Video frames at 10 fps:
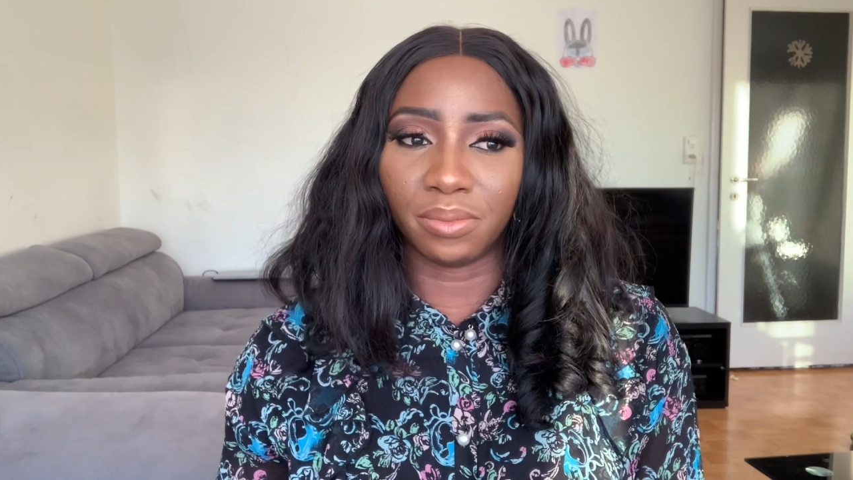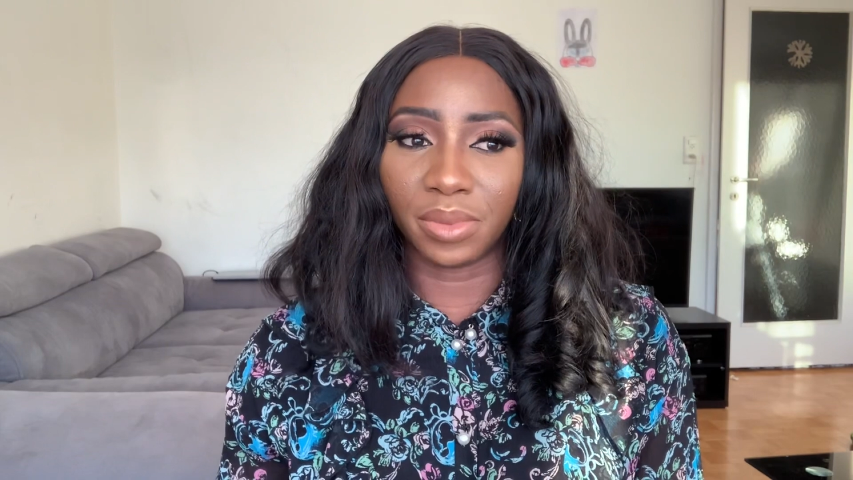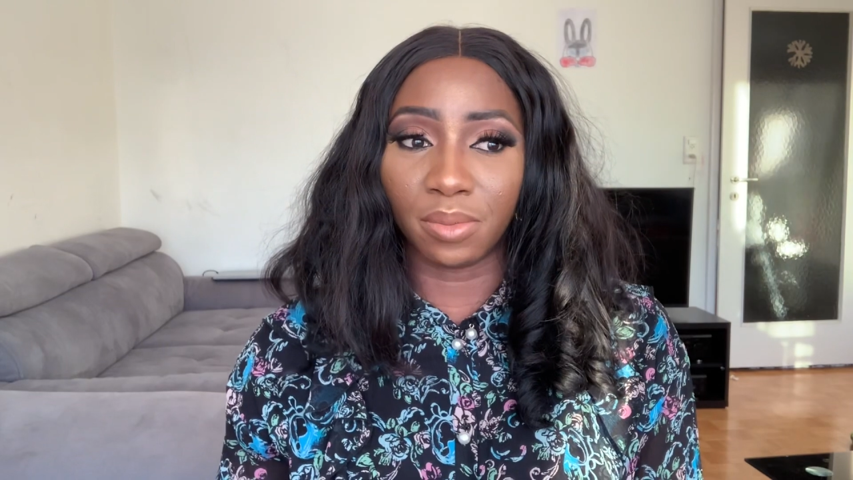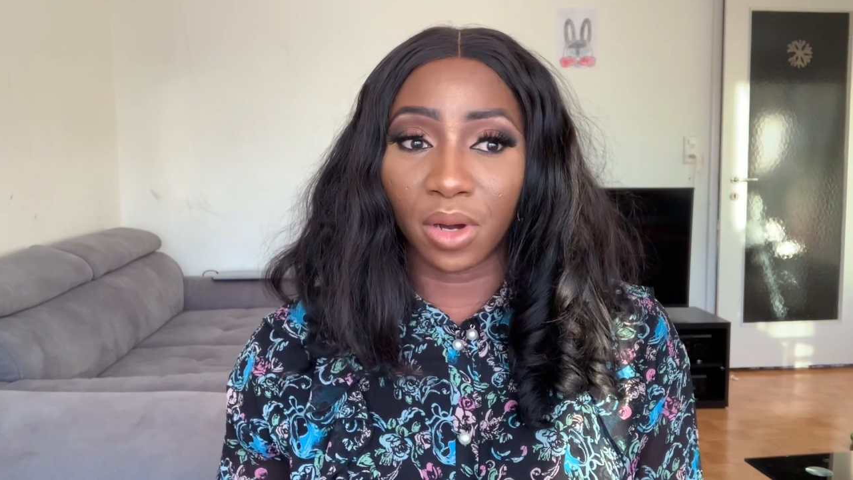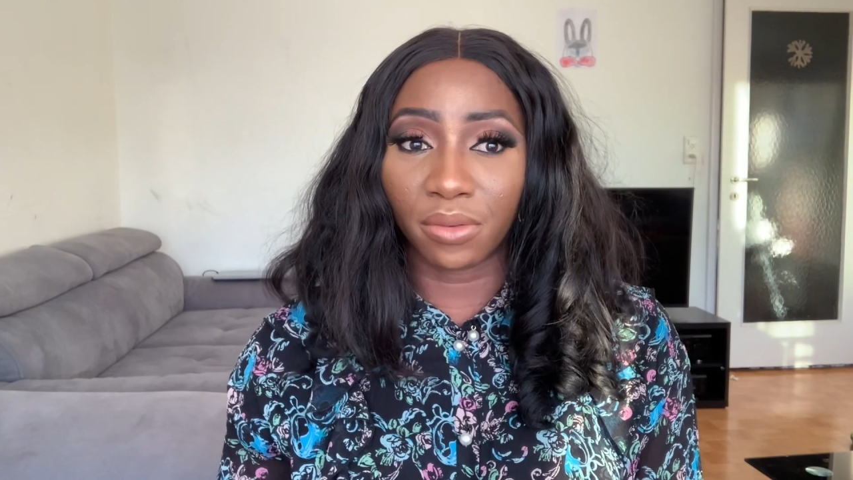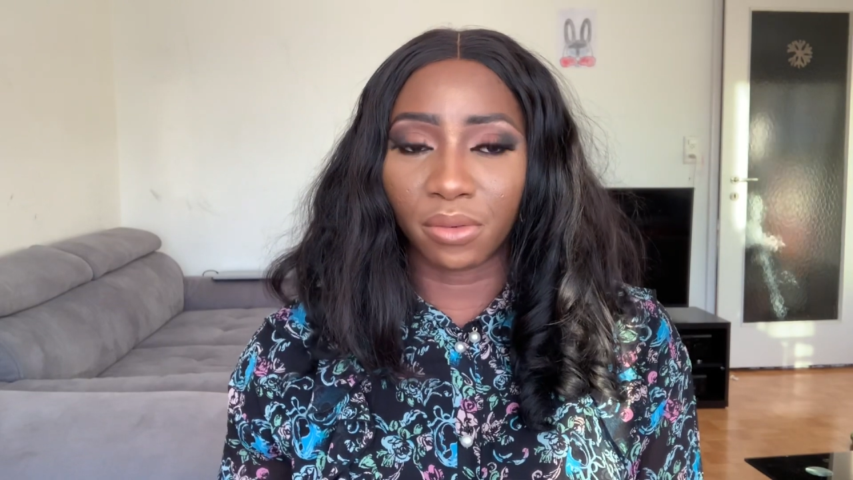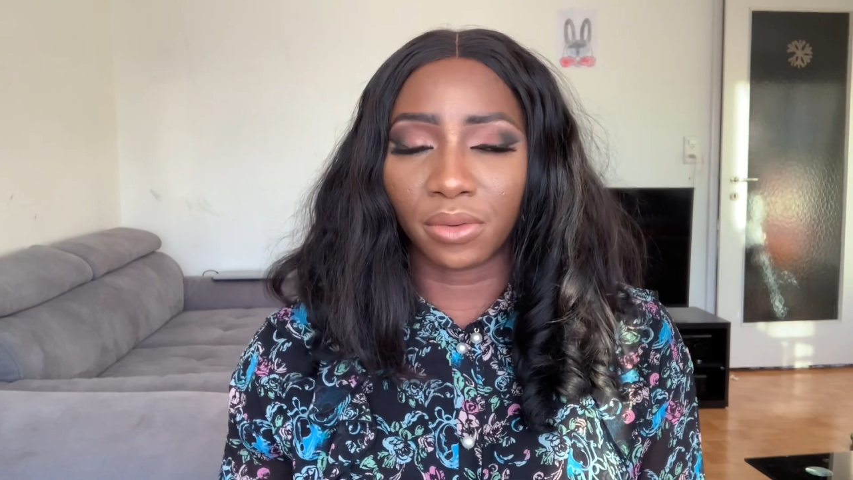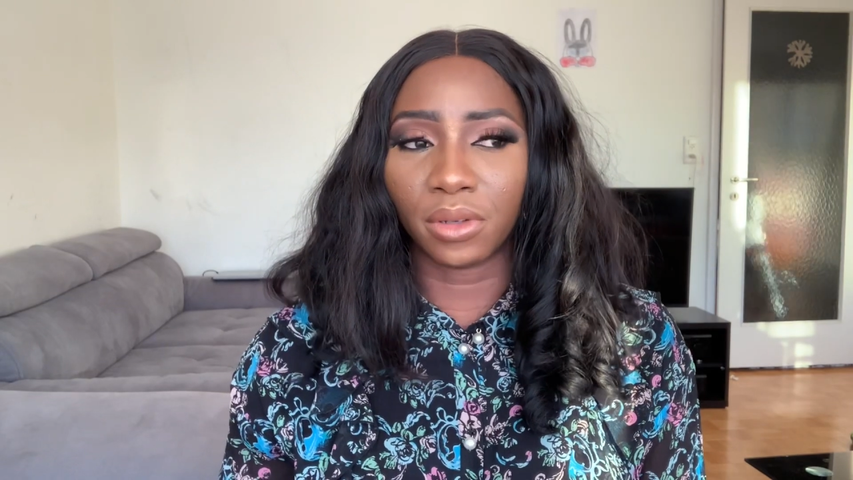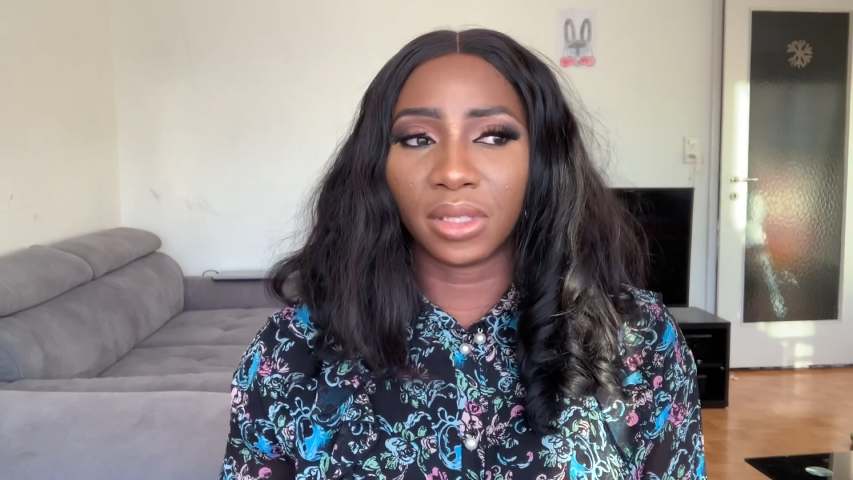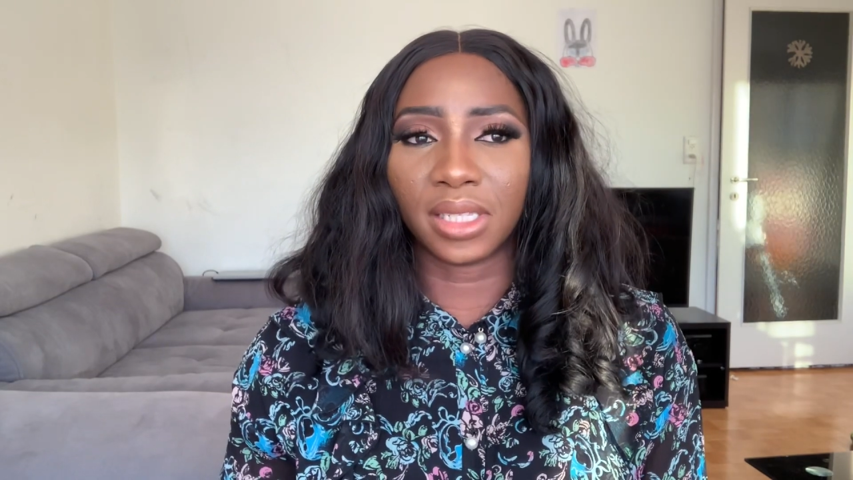be more
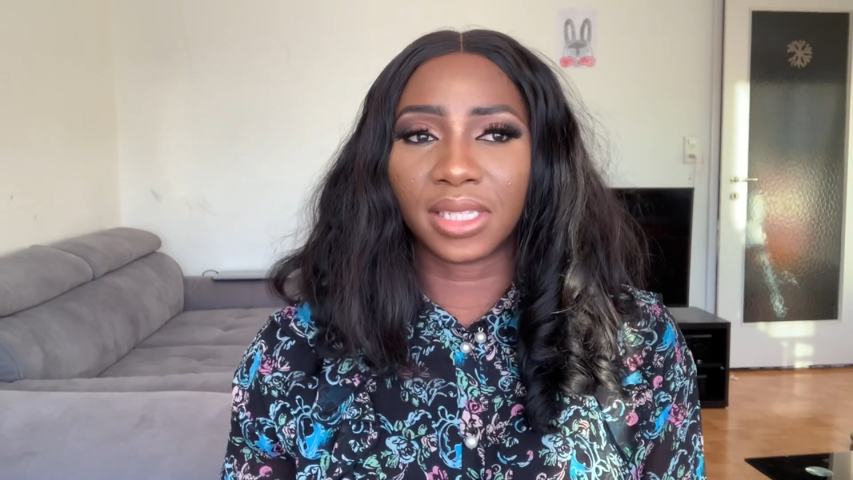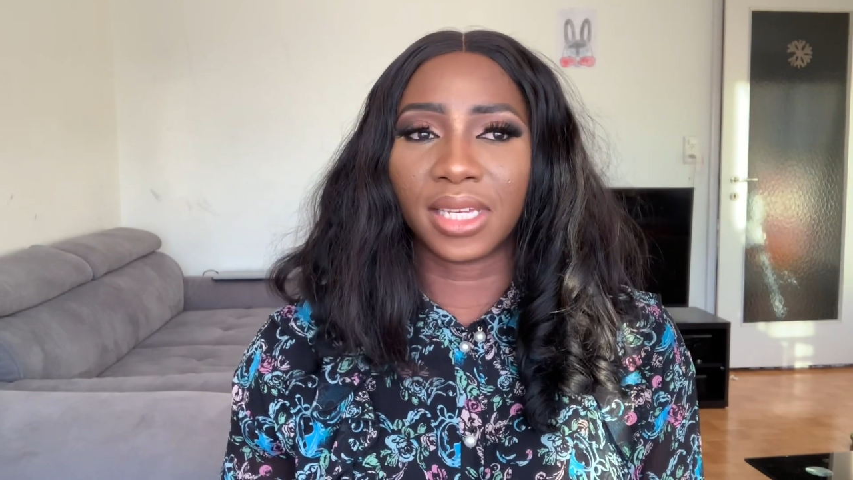fulfilled this